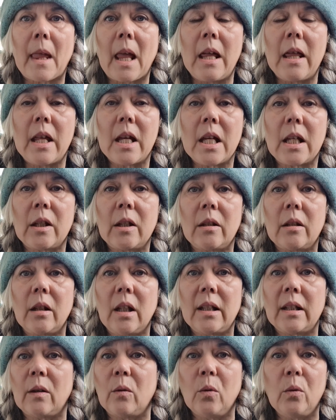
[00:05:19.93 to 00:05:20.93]
This
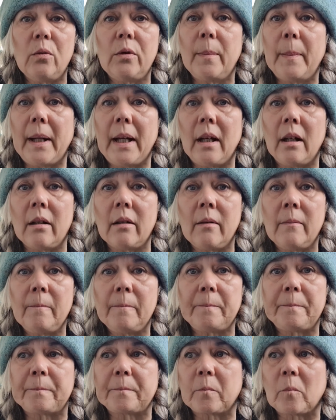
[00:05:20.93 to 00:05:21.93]
is an old pattern,
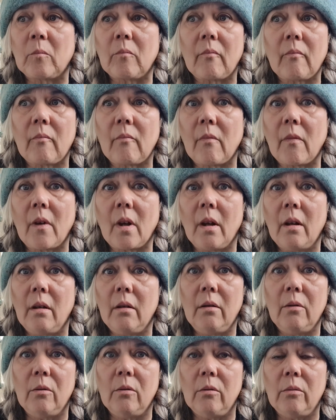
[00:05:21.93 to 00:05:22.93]

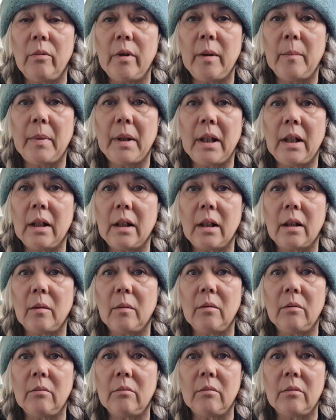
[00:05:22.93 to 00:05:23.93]
way back
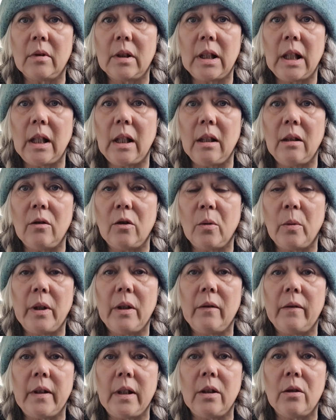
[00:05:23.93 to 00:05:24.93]
10,
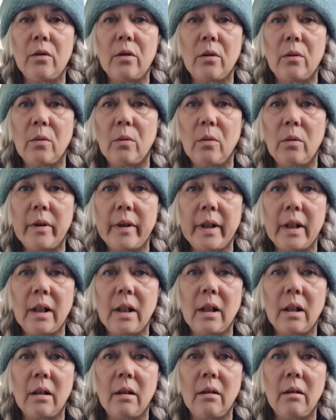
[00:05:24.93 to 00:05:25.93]
12 years ago. I think
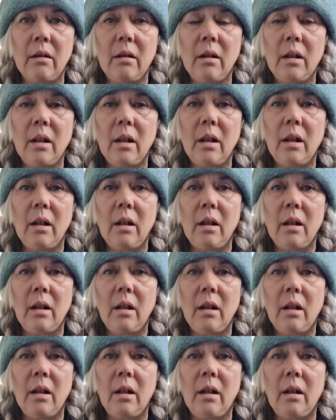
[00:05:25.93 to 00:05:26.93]

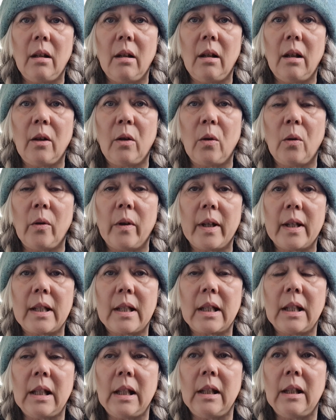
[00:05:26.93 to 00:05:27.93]
I got
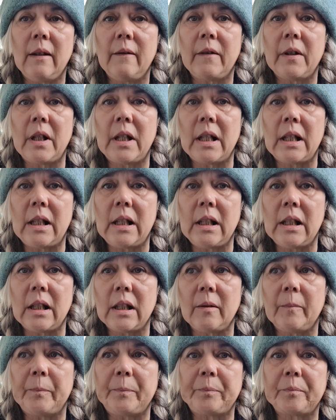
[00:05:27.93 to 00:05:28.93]
this and then never knitted
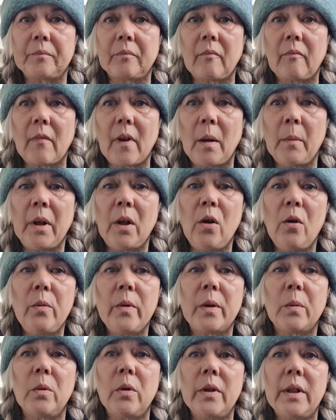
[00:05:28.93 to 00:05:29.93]
it, but I
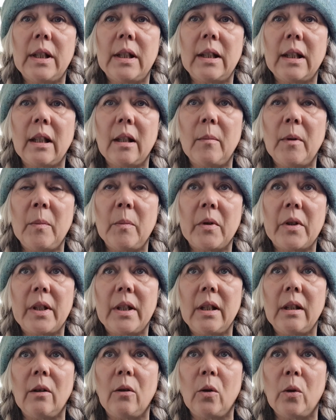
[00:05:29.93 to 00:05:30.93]
always wanted to. I remember
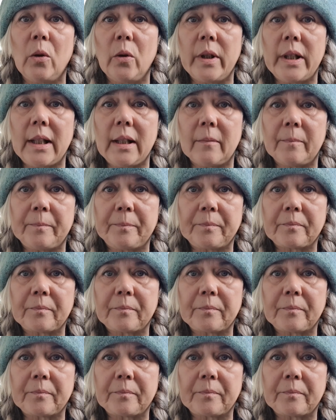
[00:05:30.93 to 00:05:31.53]
seeing Laurie